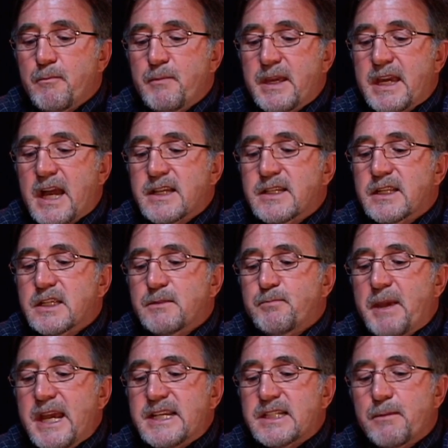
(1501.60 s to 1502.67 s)
because it is
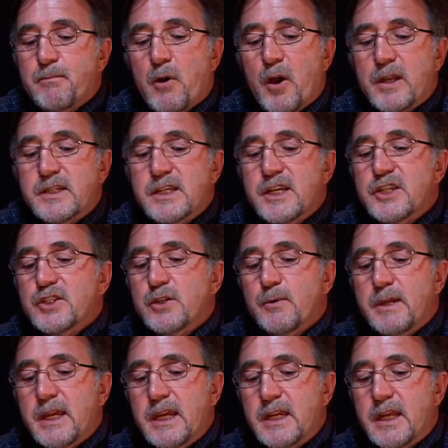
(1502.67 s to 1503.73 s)
based upon tissue
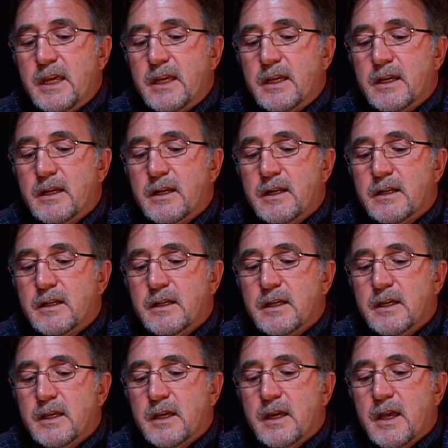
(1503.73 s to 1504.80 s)
heating.
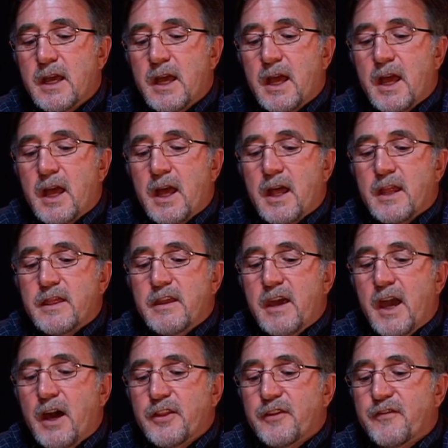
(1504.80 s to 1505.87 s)
The
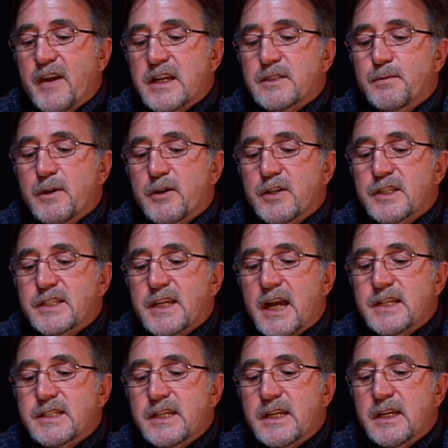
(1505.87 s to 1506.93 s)
health effects we are
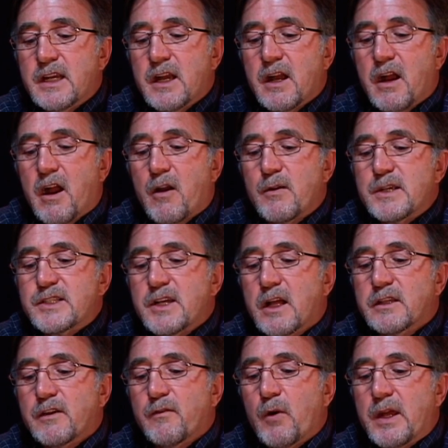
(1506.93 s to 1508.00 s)
discussing are a
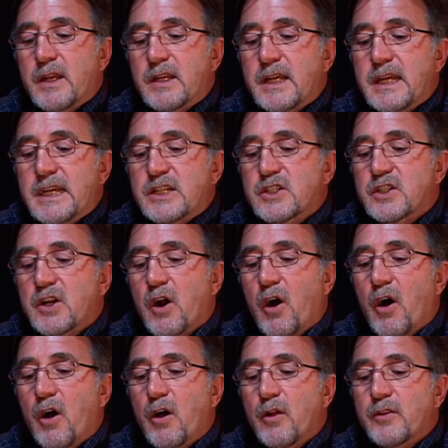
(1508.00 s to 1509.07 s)
result of what is
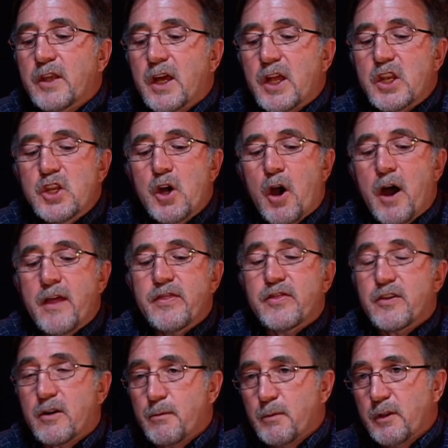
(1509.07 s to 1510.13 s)
called
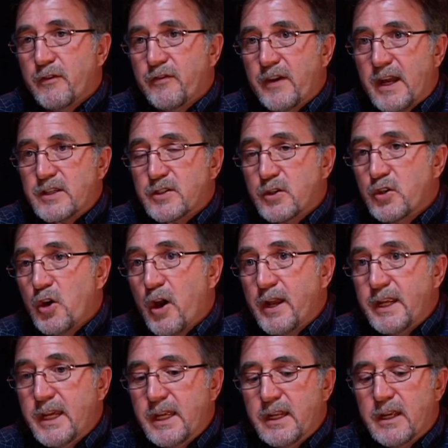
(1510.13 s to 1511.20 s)
non-thermal effects or
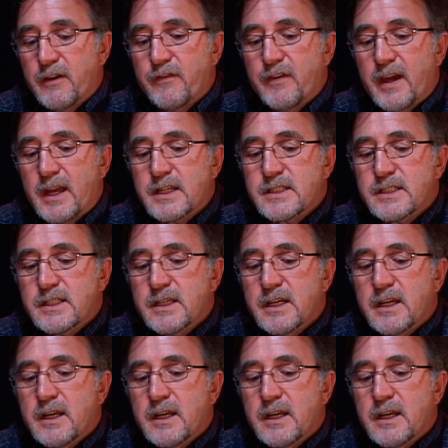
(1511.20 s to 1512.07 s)
non-heating effects.